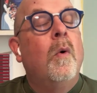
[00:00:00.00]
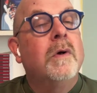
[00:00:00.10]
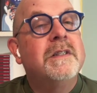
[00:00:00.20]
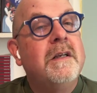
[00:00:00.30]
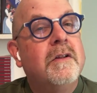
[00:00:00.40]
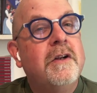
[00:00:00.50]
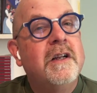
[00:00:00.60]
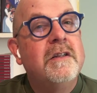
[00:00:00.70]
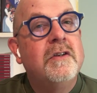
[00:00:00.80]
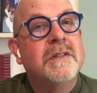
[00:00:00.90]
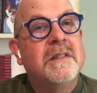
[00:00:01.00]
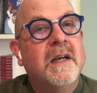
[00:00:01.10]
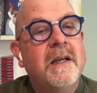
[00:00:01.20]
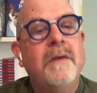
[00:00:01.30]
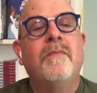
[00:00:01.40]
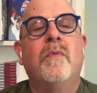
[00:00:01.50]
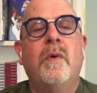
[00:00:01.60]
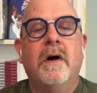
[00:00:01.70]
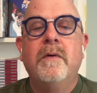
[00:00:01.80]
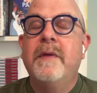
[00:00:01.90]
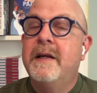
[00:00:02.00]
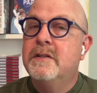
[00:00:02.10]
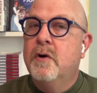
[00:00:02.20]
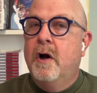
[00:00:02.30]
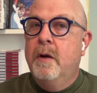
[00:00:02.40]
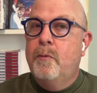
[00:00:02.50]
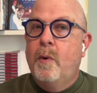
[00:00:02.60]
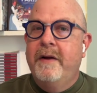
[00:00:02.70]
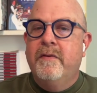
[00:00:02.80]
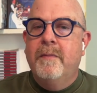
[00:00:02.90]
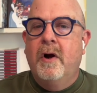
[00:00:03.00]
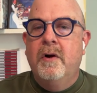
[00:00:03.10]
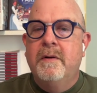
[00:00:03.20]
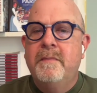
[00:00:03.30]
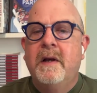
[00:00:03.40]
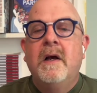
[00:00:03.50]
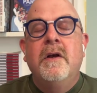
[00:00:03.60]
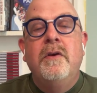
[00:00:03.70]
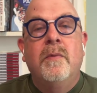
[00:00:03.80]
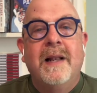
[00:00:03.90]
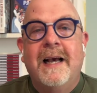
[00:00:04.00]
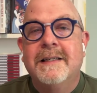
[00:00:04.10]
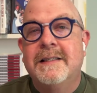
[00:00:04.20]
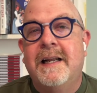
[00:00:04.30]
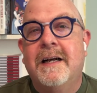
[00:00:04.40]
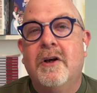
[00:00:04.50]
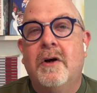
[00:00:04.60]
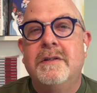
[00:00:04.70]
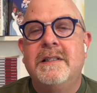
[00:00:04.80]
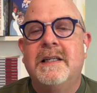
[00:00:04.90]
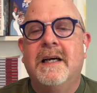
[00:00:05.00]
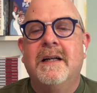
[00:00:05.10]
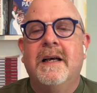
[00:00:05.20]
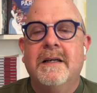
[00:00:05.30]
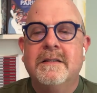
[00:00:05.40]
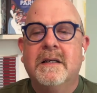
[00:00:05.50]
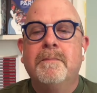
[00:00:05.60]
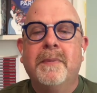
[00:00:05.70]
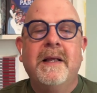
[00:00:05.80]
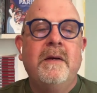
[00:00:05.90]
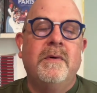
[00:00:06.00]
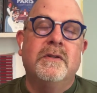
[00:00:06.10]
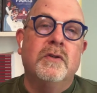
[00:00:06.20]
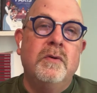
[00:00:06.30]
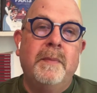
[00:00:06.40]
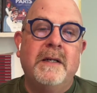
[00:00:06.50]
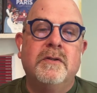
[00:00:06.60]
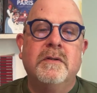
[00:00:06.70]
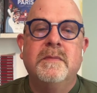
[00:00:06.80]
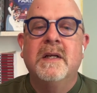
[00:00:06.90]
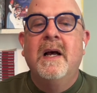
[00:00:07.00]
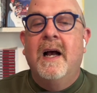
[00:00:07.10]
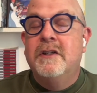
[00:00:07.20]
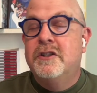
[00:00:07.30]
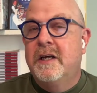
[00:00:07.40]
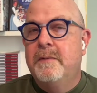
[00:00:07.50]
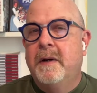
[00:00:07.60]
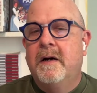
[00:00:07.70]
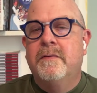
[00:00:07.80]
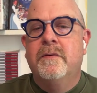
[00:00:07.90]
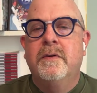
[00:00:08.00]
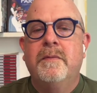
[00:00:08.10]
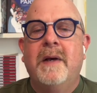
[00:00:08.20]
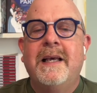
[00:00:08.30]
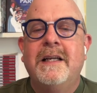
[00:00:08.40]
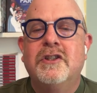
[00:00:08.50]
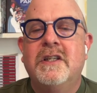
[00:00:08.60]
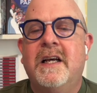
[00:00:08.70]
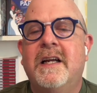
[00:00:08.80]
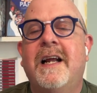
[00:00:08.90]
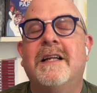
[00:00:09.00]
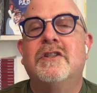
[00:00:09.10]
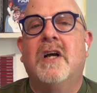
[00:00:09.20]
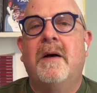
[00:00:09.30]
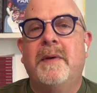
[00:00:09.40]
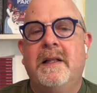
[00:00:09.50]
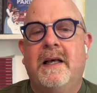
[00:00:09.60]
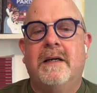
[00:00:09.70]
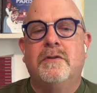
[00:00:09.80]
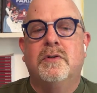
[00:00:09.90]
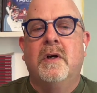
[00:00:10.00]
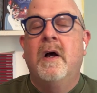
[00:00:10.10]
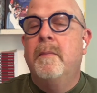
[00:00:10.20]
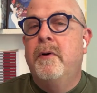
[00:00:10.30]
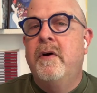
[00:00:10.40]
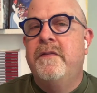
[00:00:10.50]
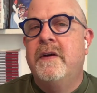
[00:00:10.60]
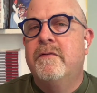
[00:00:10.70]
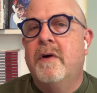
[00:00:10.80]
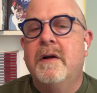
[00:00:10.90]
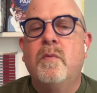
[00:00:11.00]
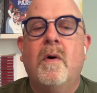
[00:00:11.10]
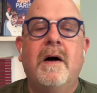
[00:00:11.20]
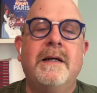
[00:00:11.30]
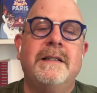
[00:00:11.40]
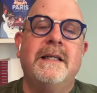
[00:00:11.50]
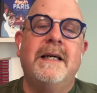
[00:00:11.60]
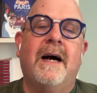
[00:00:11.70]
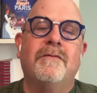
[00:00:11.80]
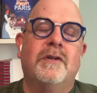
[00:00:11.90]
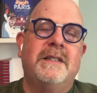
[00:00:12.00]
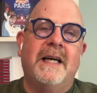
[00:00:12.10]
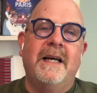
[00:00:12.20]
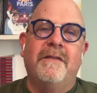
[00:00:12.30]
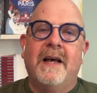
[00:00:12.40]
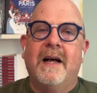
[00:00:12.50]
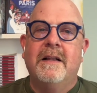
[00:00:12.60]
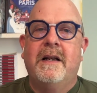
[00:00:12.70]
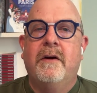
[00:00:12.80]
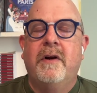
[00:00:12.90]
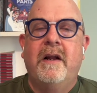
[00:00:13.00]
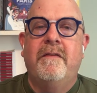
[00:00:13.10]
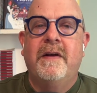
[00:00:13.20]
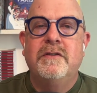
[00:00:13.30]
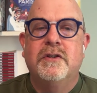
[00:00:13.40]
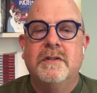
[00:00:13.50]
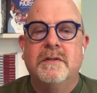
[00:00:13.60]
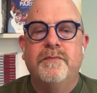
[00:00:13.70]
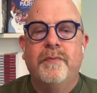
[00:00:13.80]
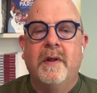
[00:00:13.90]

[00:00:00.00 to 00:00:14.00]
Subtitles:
What's included in your stay? Well, it's your home away from home. You relax in our cosy townhouse, complete with 2 bedrooms, a shared bathroom, a kitchenette and a charming lounge. Perfect for unwinding after a day of culinary adventures.